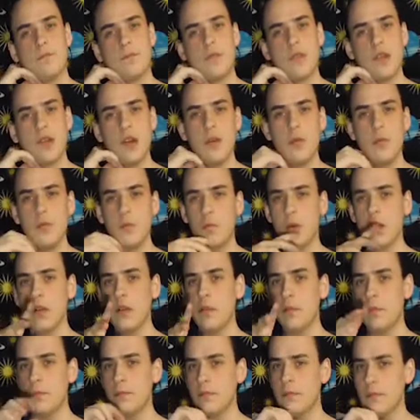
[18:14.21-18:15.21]
So
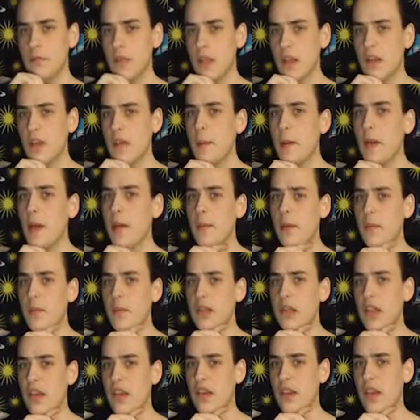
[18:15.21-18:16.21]
we'll experiment
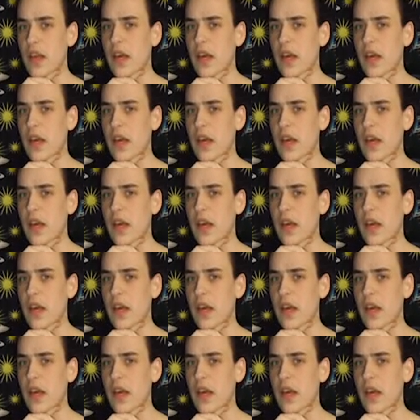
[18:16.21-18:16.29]
with this